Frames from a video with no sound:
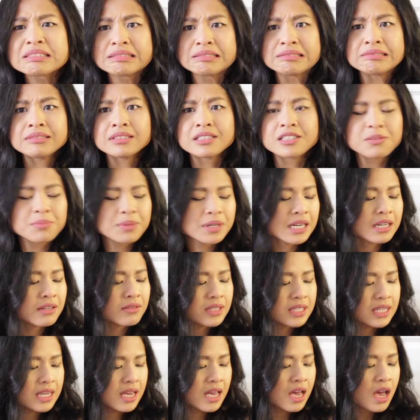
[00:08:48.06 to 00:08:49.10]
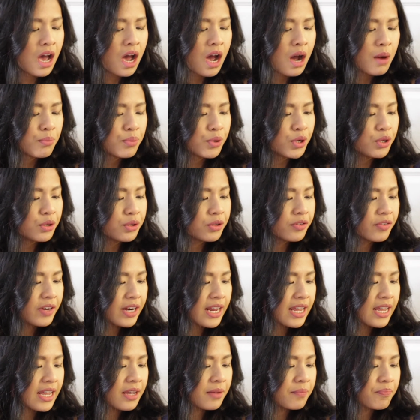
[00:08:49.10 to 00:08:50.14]
don't know how to pronounce it,
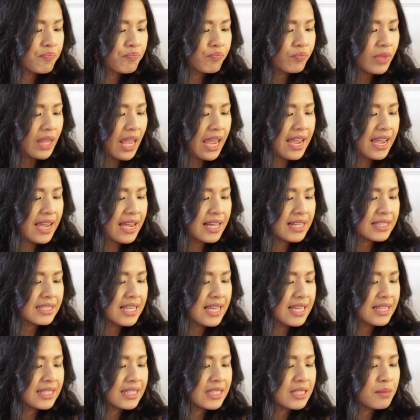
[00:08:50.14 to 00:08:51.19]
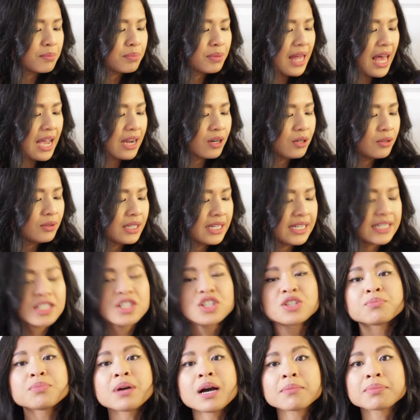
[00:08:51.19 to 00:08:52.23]
Brewery, and it's the Black
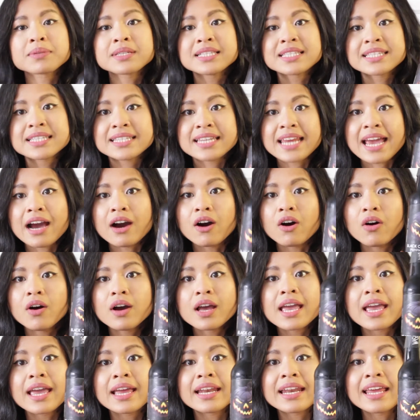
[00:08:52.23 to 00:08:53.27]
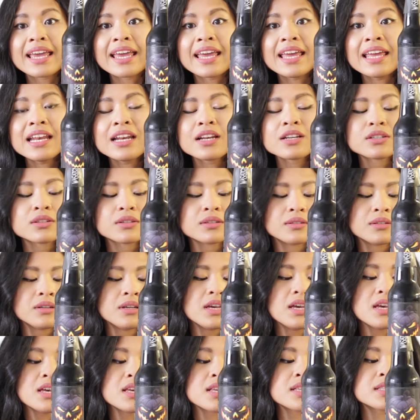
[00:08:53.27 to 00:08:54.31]
O-Lantern Pumpkin Stout, and it
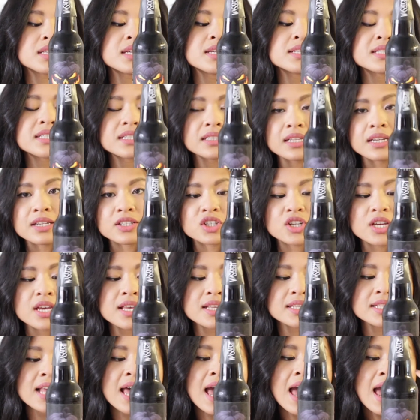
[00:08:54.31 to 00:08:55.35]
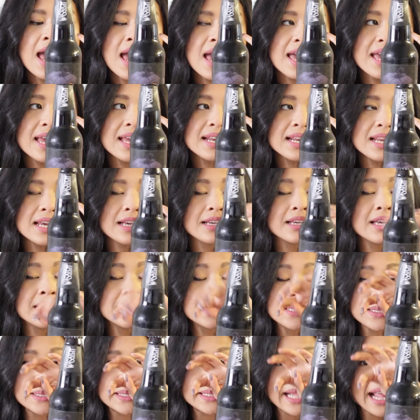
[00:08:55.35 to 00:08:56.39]
is delicious.
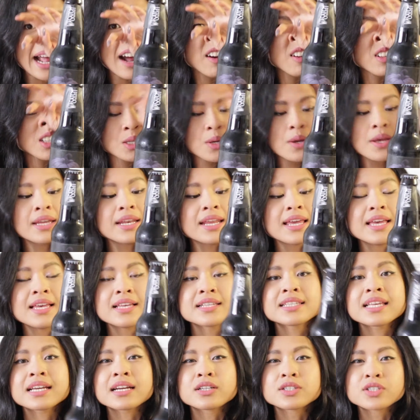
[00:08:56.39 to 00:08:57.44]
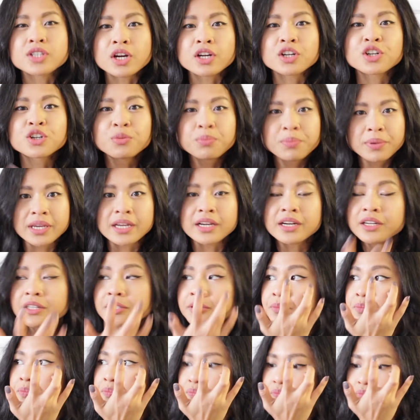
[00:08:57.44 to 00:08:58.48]
It's a stout, so it is like a darker
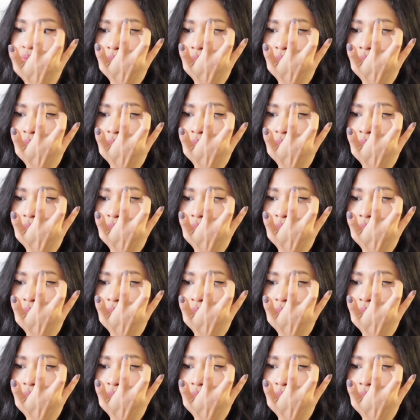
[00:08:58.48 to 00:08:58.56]
beer.